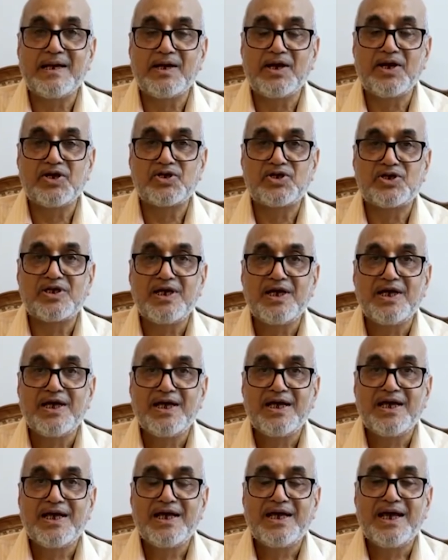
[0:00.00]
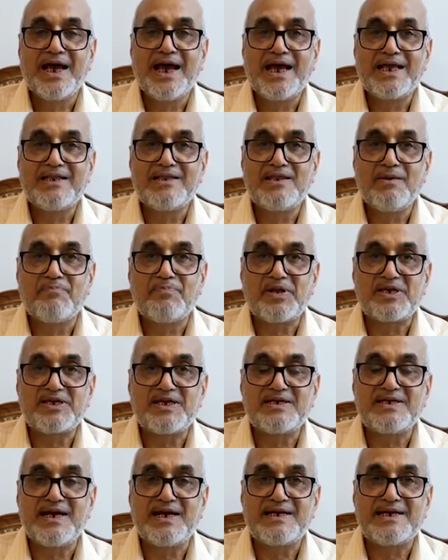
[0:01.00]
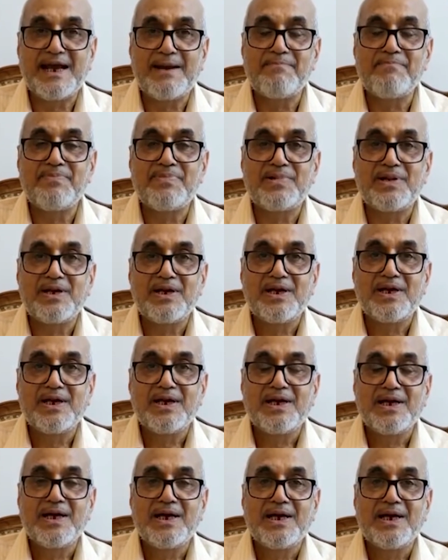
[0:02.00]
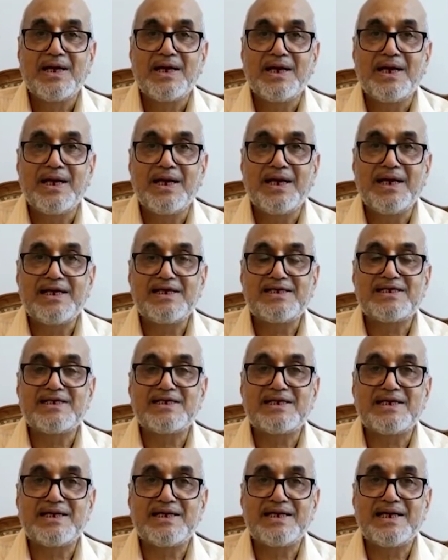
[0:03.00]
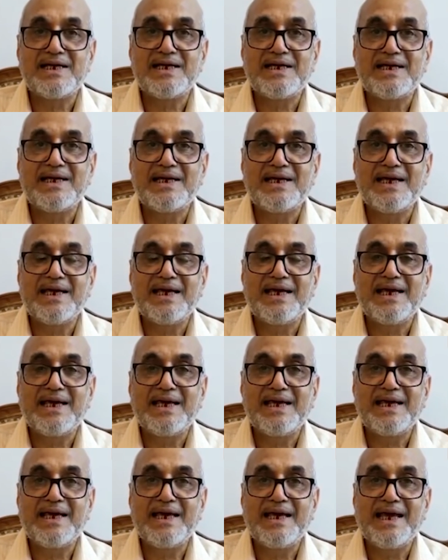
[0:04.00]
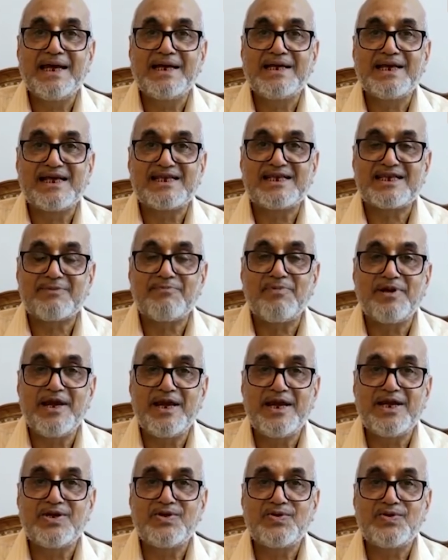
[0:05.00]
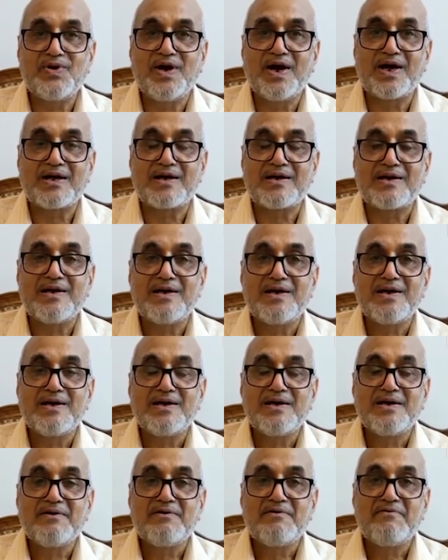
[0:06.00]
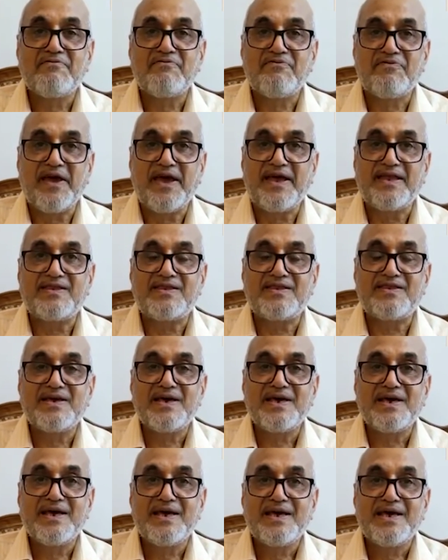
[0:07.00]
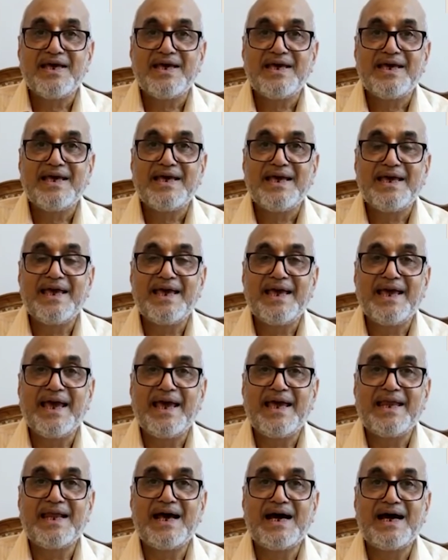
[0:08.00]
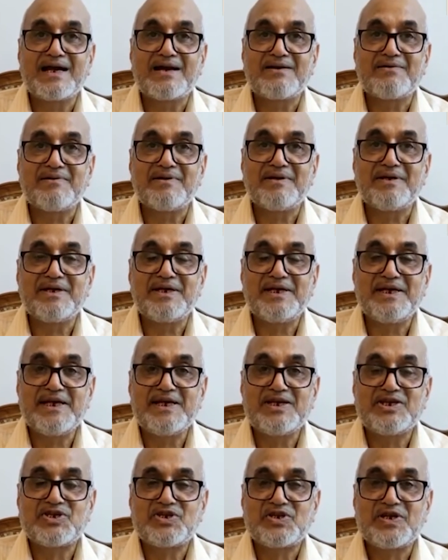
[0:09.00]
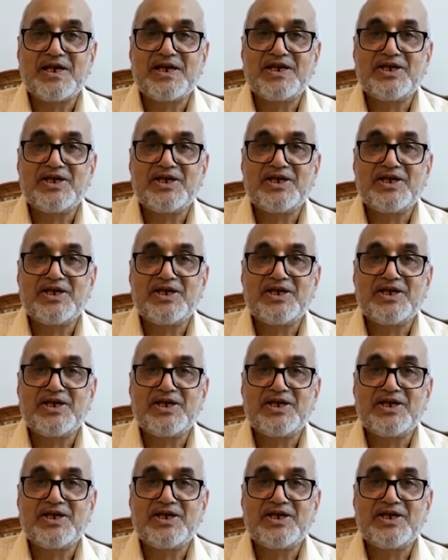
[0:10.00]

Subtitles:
English. And the present attempt is a testimony to her faith in her deeds.